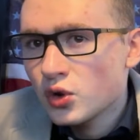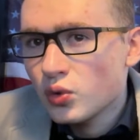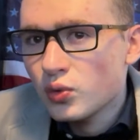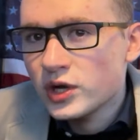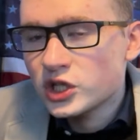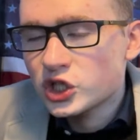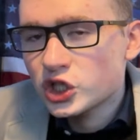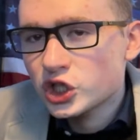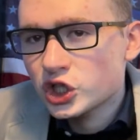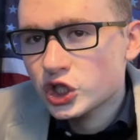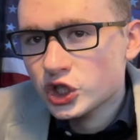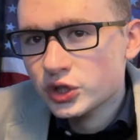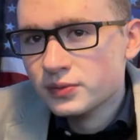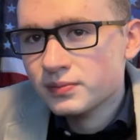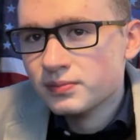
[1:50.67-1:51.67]

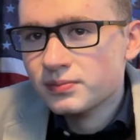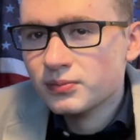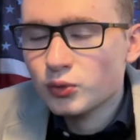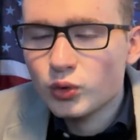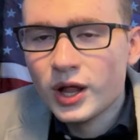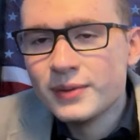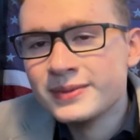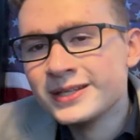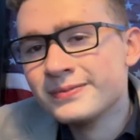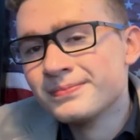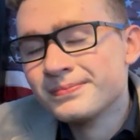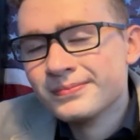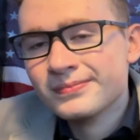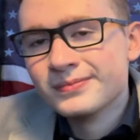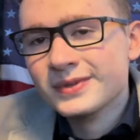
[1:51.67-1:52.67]
which, well, I mean,
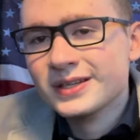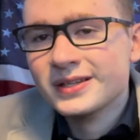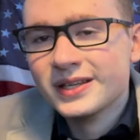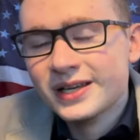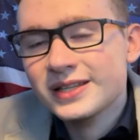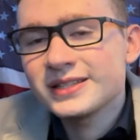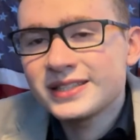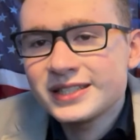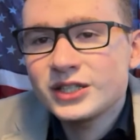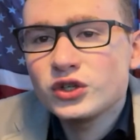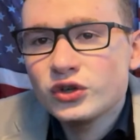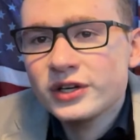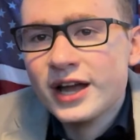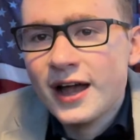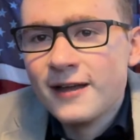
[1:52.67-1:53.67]

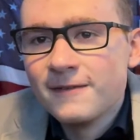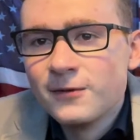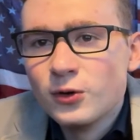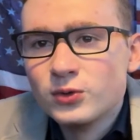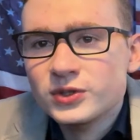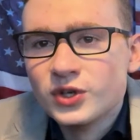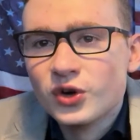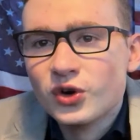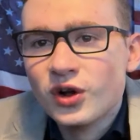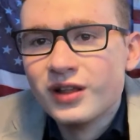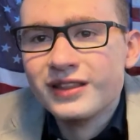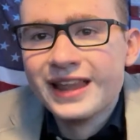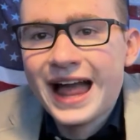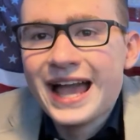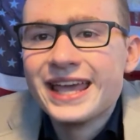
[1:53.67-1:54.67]
considering iPhones are
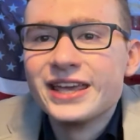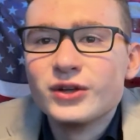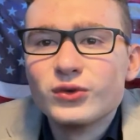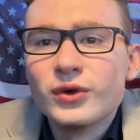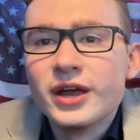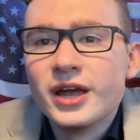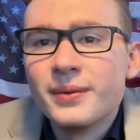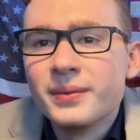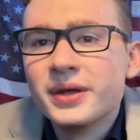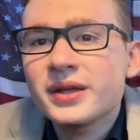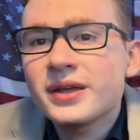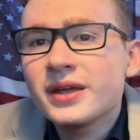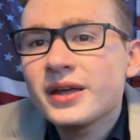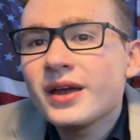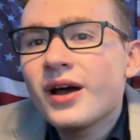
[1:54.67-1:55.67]
all lacking in RAM,
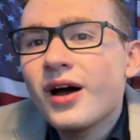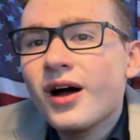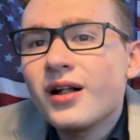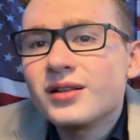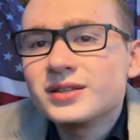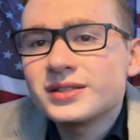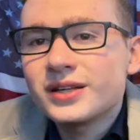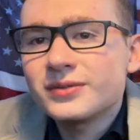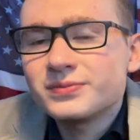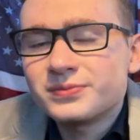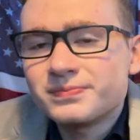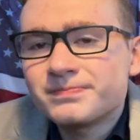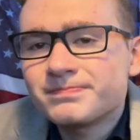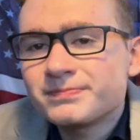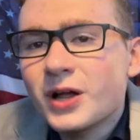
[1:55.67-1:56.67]
I'll
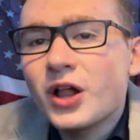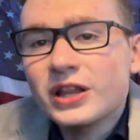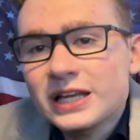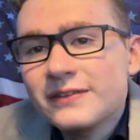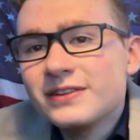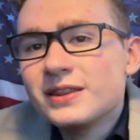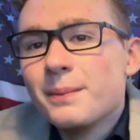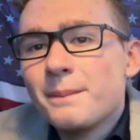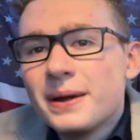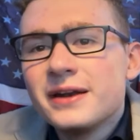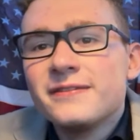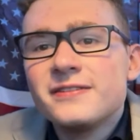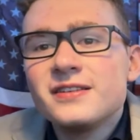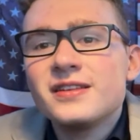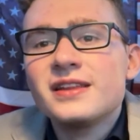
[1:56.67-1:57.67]
give it the
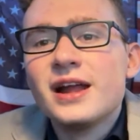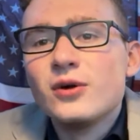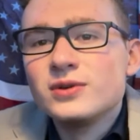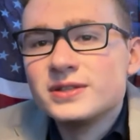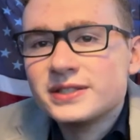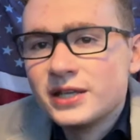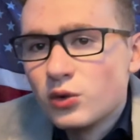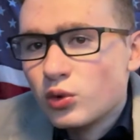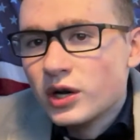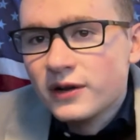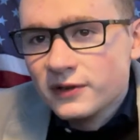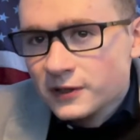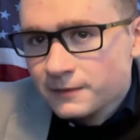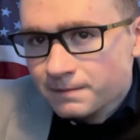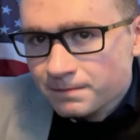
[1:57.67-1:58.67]
benefit of the doubt and say
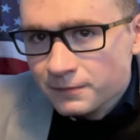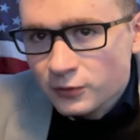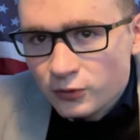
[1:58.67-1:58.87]
whatever.